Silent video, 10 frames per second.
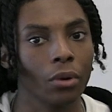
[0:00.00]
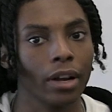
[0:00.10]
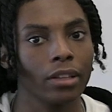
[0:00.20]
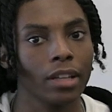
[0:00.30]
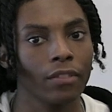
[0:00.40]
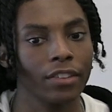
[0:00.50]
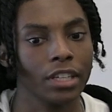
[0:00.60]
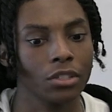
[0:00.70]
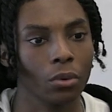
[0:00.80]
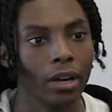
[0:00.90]
to have that
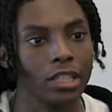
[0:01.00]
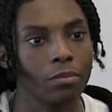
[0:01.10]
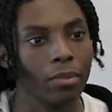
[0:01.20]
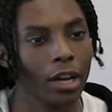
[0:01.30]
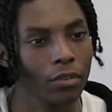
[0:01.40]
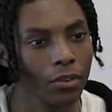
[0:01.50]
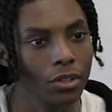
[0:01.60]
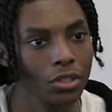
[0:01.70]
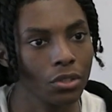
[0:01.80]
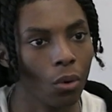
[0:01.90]
chance to work at
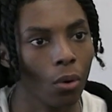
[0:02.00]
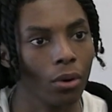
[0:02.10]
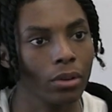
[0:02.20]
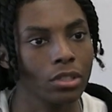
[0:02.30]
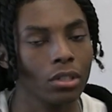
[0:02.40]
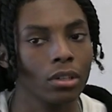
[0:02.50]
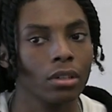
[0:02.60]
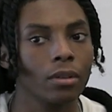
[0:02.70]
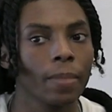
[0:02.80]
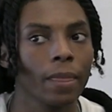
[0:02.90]
Spider-Verse, or
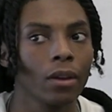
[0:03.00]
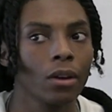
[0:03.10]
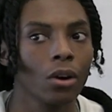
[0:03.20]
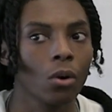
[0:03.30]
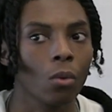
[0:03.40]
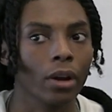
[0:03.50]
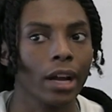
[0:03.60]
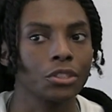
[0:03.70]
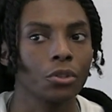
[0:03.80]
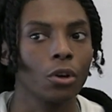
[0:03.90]
to work
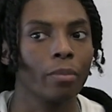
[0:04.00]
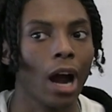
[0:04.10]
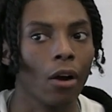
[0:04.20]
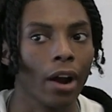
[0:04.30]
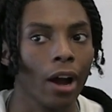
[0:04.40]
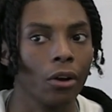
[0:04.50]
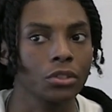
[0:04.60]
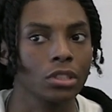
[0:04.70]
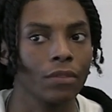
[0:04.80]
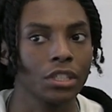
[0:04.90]
at Studio
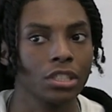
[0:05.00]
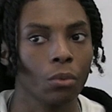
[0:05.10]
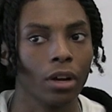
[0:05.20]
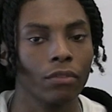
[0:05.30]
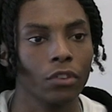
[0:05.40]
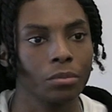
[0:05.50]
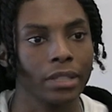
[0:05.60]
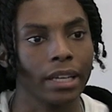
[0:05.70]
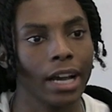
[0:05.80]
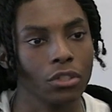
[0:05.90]
Powerhouse to have a chance to work on films
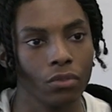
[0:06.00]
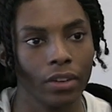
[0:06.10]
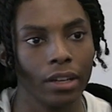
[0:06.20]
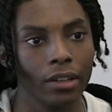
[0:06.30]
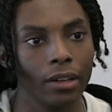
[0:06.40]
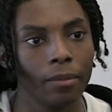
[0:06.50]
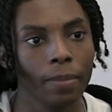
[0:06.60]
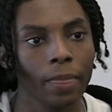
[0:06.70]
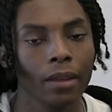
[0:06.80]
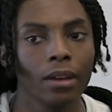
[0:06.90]
like Castlevania.
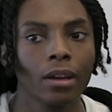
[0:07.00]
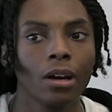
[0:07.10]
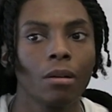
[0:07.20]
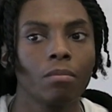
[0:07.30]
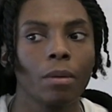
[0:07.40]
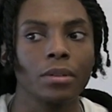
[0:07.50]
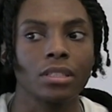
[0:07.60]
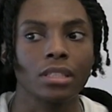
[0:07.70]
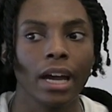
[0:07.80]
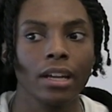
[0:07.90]
But
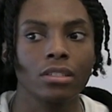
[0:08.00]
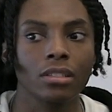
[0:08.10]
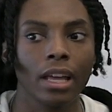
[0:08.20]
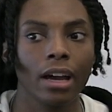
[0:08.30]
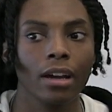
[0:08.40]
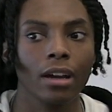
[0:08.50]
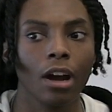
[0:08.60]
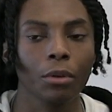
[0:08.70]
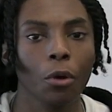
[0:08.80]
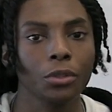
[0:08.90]
besides that,
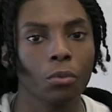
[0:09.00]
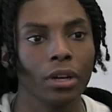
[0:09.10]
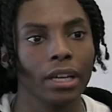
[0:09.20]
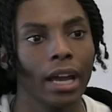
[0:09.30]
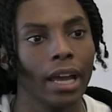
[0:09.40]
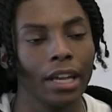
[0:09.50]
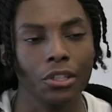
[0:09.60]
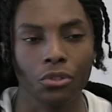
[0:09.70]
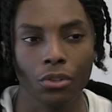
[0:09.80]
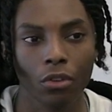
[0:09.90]
I'm only open to working at any
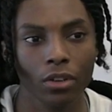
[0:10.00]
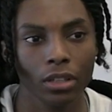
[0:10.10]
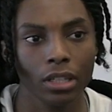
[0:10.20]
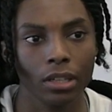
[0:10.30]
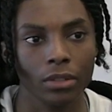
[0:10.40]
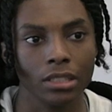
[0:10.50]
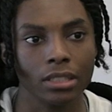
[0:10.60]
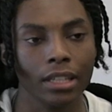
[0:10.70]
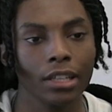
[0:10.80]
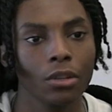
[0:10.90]
studio really
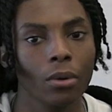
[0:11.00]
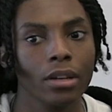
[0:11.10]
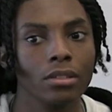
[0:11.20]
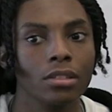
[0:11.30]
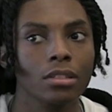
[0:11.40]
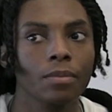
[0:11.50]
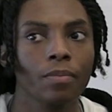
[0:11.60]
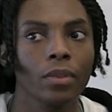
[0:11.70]
inside the US.